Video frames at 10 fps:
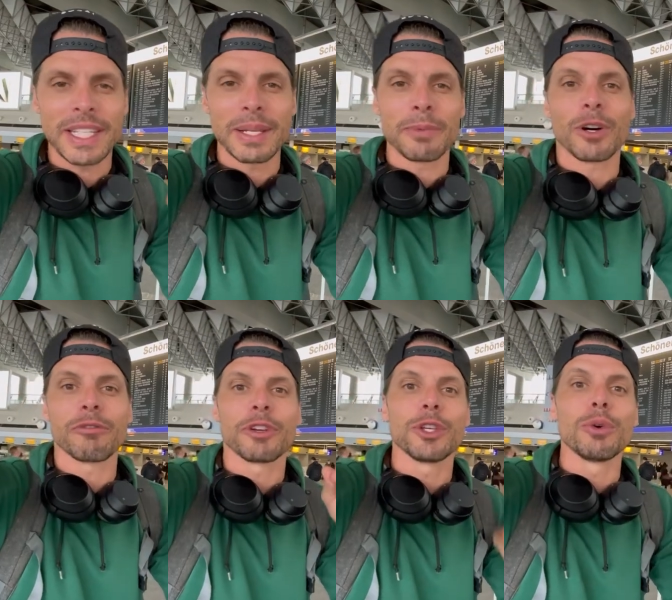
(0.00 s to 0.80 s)
SIM card
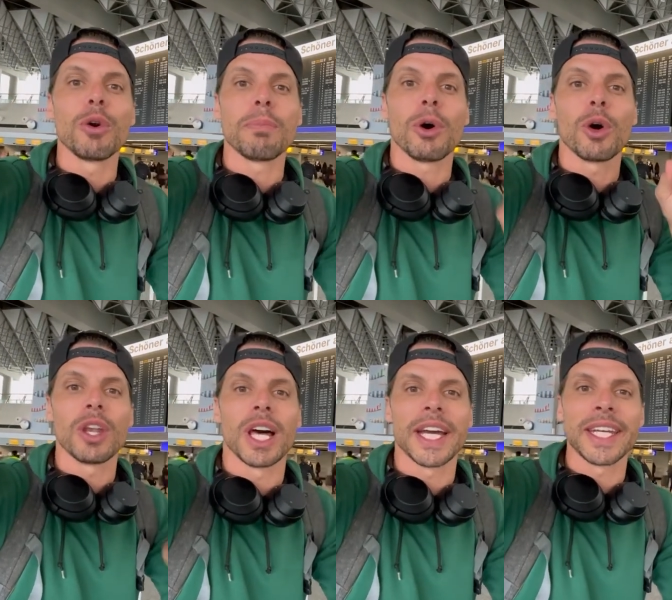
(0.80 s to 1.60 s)
for Europe
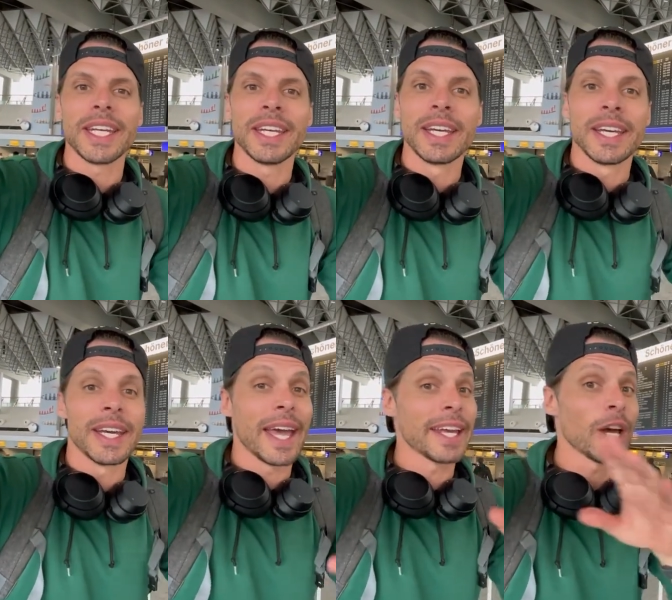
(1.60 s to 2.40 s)
online
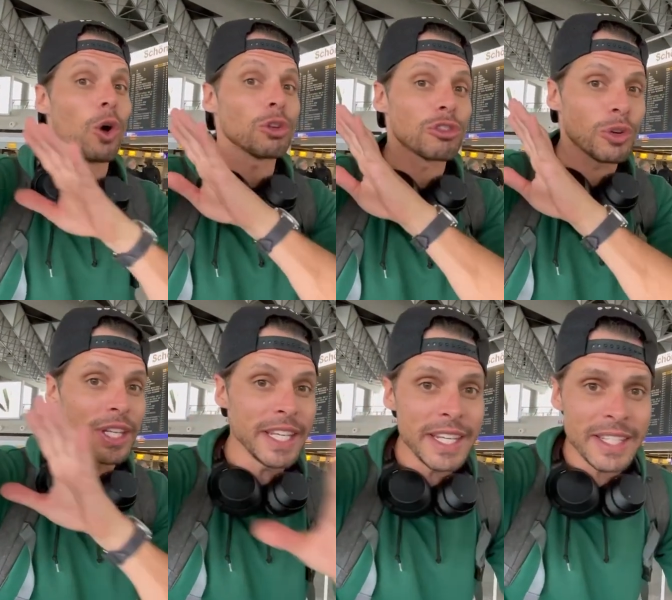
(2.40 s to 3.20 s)
and also
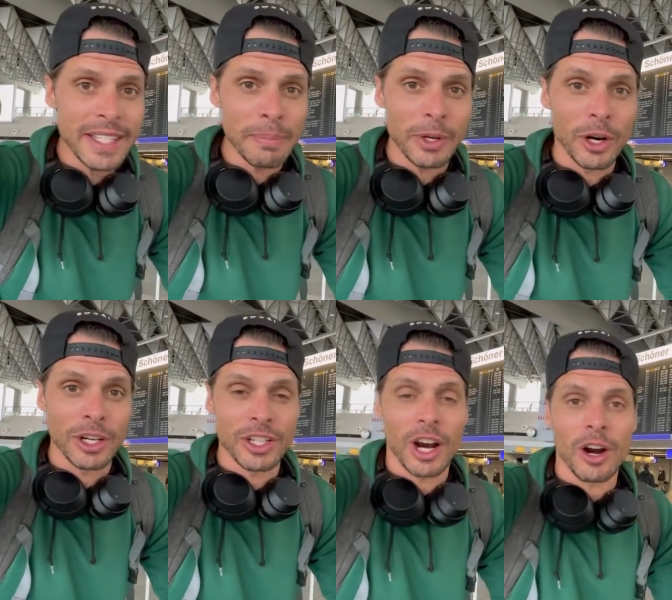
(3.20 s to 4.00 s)
eSIM
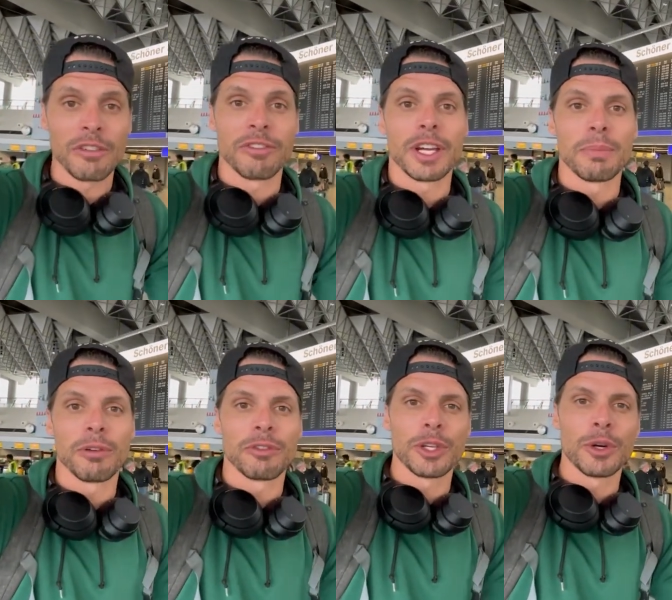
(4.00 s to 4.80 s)
cards are available
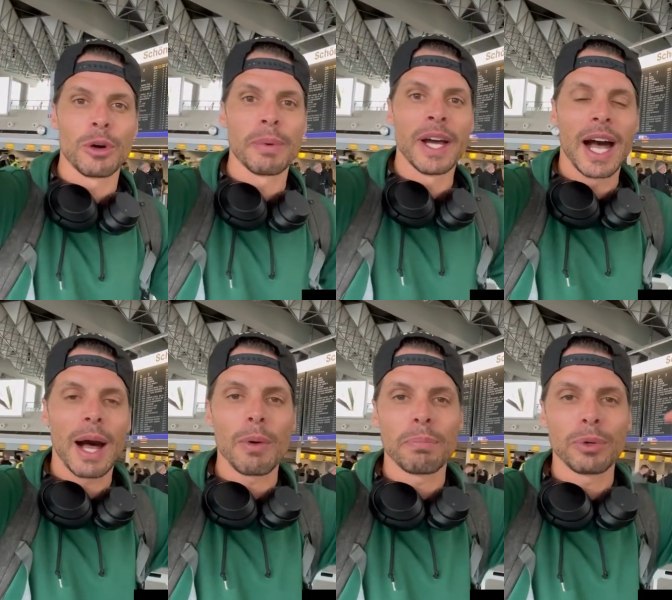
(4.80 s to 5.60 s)
for Europe.
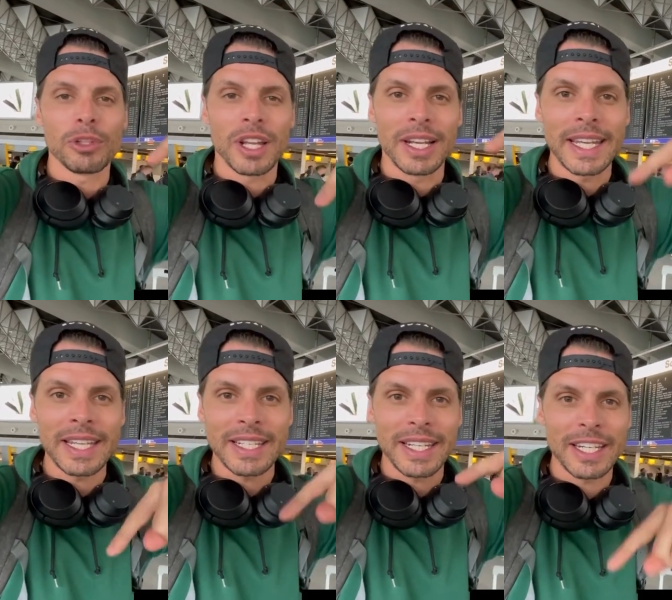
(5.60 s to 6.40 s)
I will put the
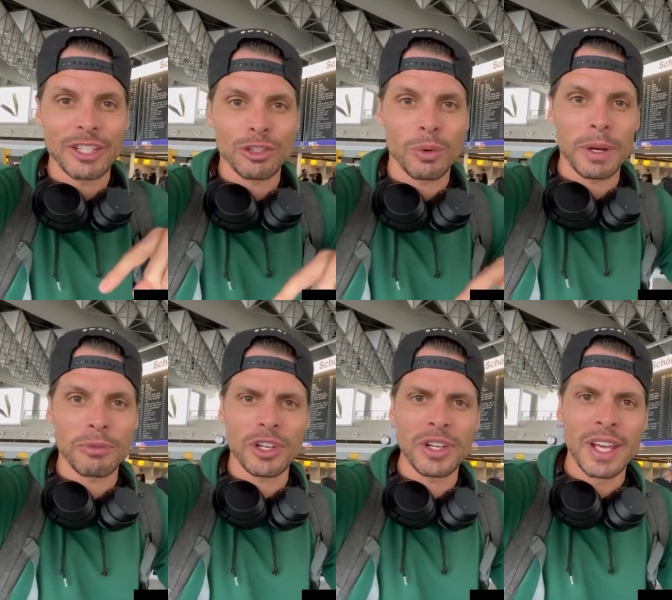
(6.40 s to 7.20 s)
links in
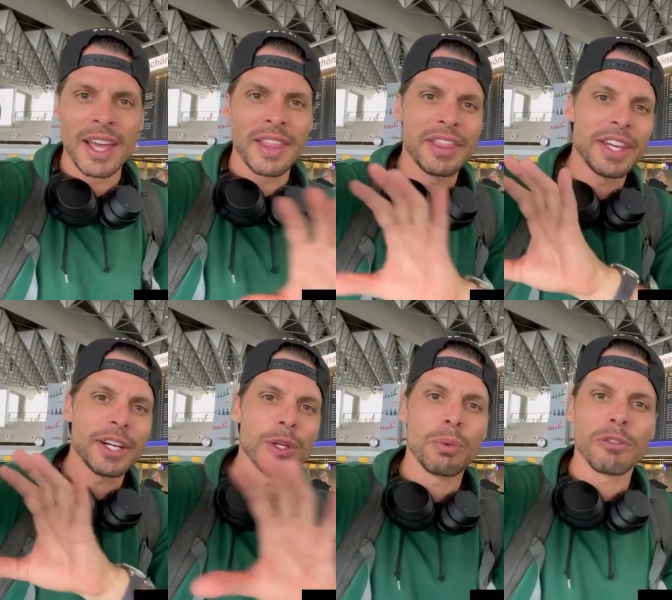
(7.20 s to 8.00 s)
description and
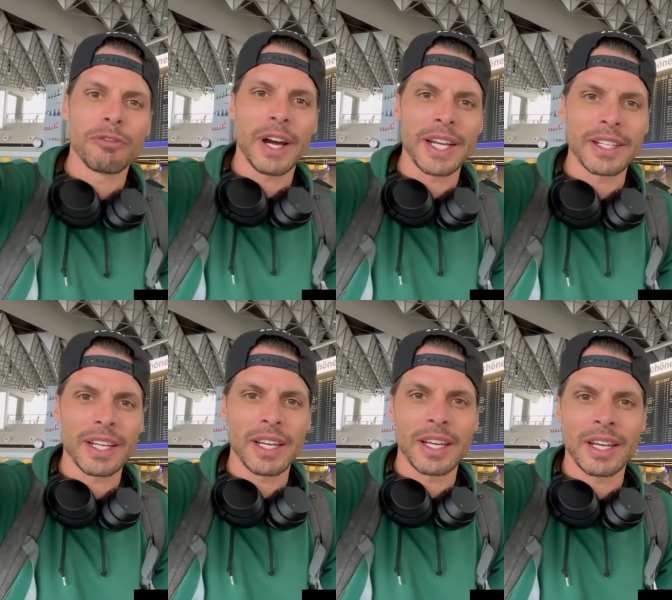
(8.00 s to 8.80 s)
there you will find
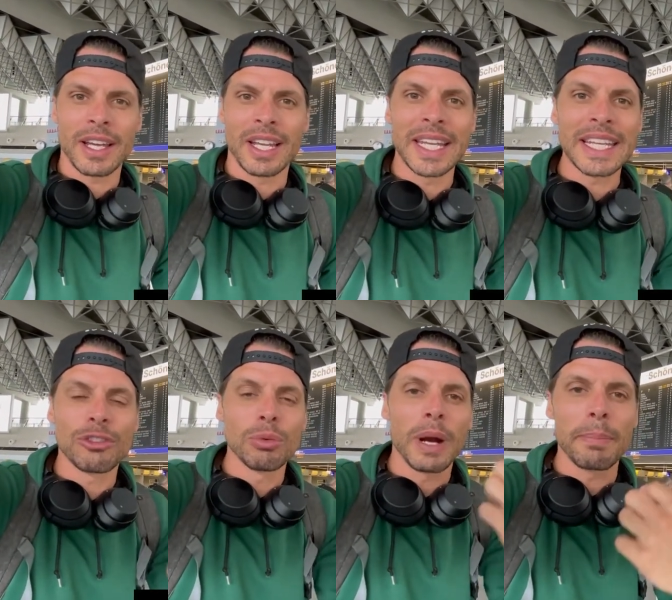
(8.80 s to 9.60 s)
a, uh, a link
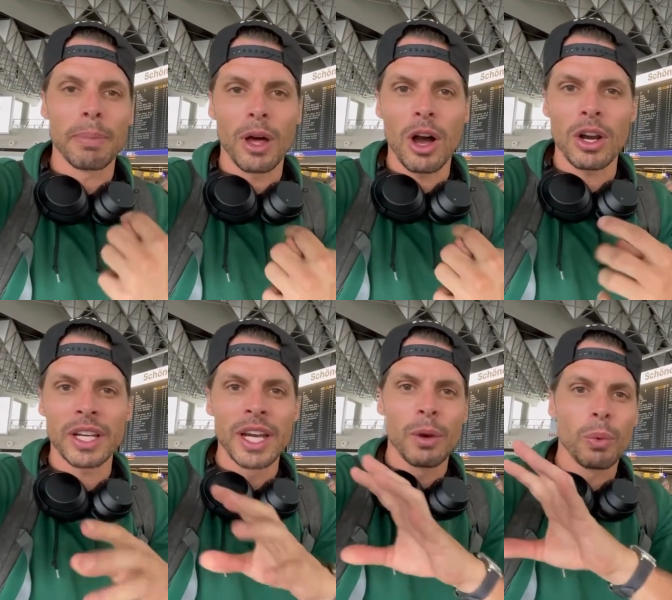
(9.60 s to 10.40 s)
to my blog
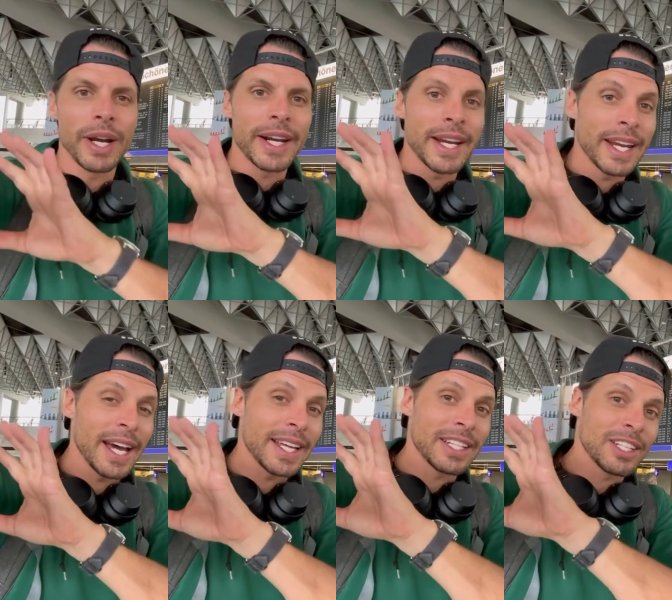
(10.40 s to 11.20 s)
wherein
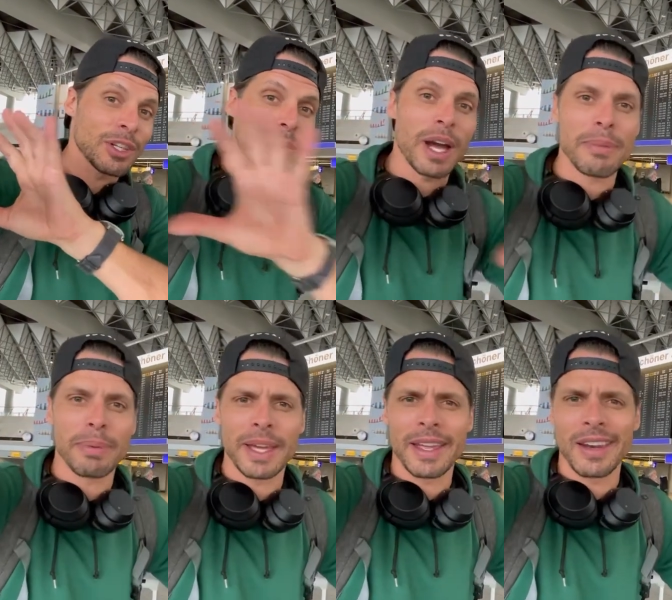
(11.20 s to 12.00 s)
I describe
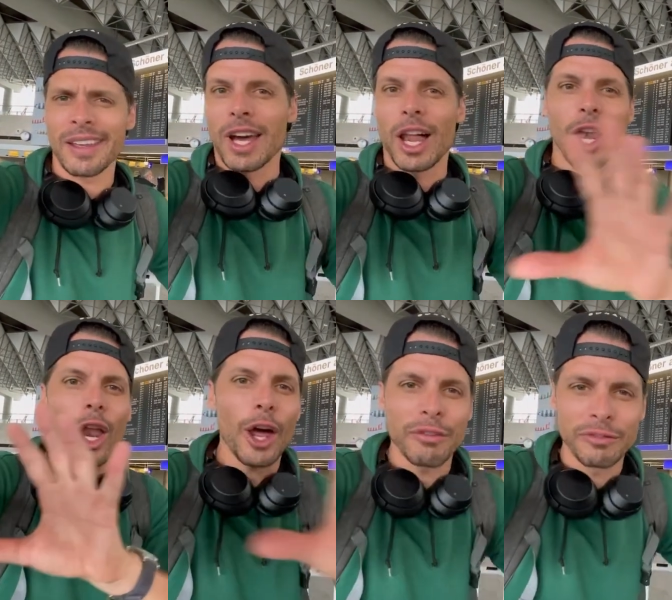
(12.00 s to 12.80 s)
in a
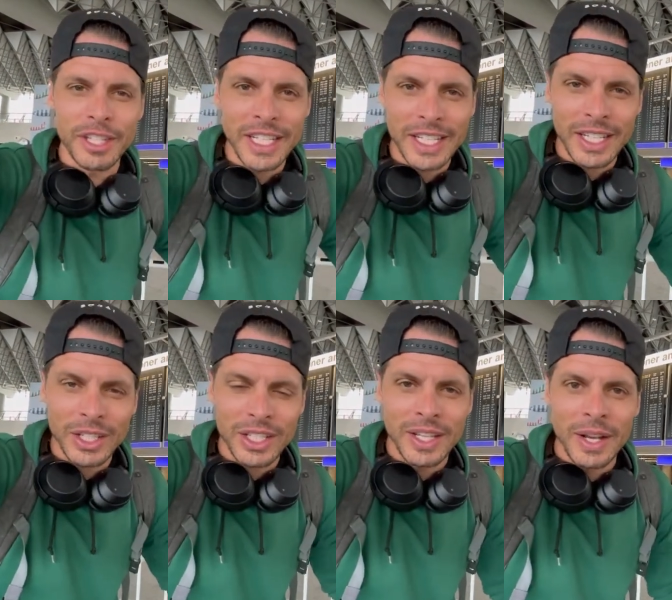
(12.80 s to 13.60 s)
lot of details